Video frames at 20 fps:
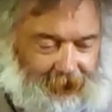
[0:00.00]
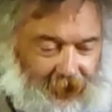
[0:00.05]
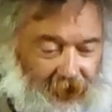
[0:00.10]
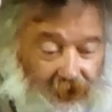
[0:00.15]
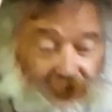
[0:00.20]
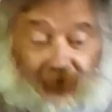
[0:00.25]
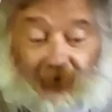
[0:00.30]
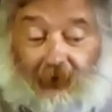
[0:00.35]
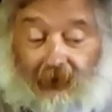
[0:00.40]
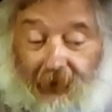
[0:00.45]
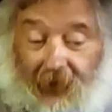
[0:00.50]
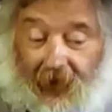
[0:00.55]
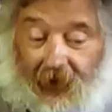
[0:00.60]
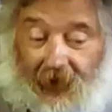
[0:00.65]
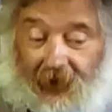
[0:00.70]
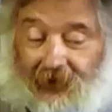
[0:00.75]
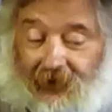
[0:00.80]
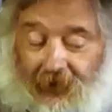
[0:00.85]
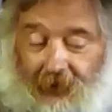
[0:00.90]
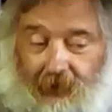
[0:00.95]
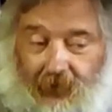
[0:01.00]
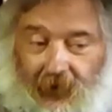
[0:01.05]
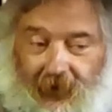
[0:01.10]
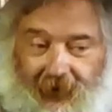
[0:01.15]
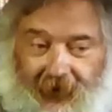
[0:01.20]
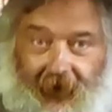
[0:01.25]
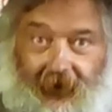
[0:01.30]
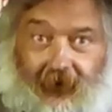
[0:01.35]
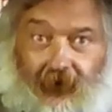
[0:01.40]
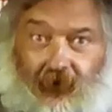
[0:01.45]
I should
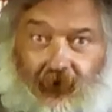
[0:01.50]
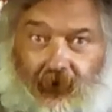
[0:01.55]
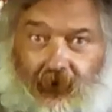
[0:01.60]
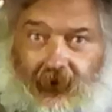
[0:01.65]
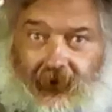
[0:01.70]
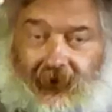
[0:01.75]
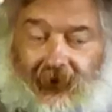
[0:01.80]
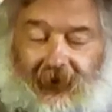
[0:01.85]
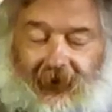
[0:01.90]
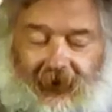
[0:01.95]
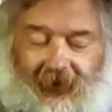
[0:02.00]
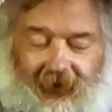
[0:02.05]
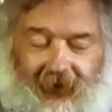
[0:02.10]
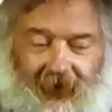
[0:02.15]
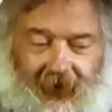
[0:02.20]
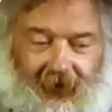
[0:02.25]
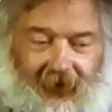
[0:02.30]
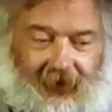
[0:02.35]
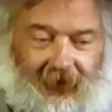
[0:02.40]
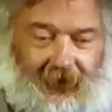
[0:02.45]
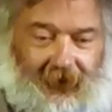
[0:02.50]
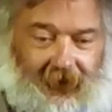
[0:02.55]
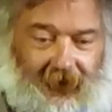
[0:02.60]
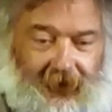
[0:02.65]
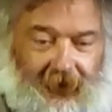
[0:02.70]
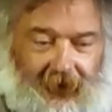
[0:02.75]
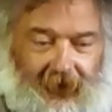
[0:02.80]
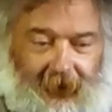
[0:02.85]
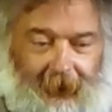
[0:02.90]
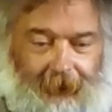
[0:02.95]
point out, of course, that
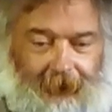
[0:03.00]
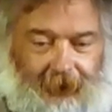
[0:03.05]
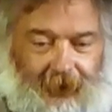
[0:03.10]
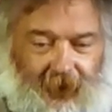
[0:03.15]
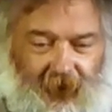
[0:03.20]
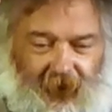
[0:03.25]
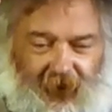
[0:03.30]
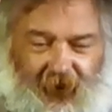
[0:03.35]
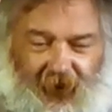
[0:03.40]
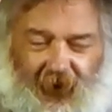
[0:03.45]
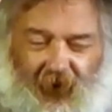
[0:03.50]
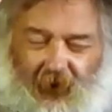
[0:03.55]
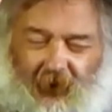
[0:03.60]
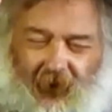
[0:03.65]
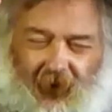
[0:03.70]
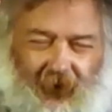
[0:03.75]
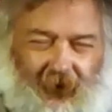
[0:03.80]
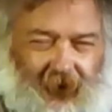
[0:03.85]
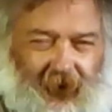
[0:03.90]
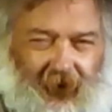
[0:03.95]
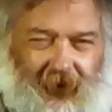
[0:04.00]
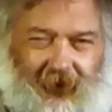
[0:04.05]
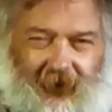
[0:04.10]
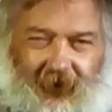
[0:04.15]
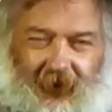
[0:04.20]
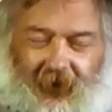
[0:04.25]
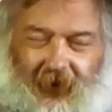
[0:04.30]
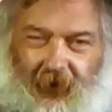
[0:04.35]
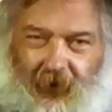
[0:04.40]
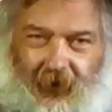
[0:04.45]
the only things
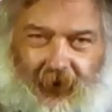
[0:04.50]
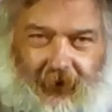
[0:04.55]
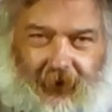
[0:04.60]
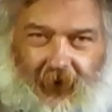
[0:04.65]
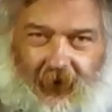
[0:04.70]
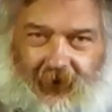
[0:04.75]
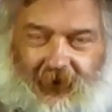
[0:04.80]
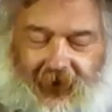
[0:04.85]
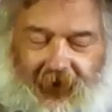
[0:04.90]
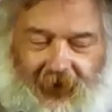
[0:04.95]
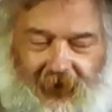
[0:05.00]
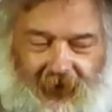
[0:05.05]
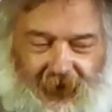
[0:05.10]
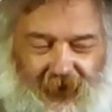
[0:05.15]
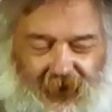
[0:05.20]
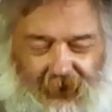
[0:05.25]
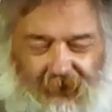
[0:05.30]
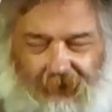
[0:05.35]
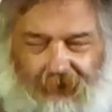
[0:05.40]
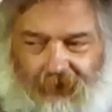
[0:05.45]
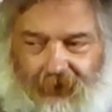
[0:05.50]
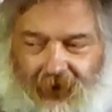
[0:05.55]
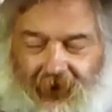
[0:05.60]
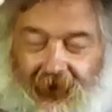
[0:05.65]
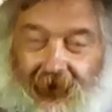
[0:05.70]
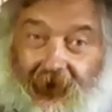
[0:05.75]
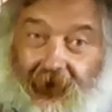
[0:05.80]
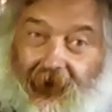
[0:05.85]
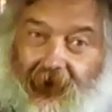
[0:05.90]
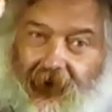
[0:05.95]
in the 95 standard that
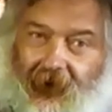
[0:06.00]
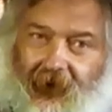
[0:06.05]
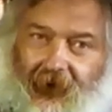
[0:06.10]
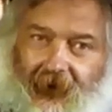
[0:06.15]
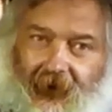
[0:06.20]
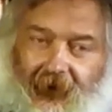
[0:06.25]
really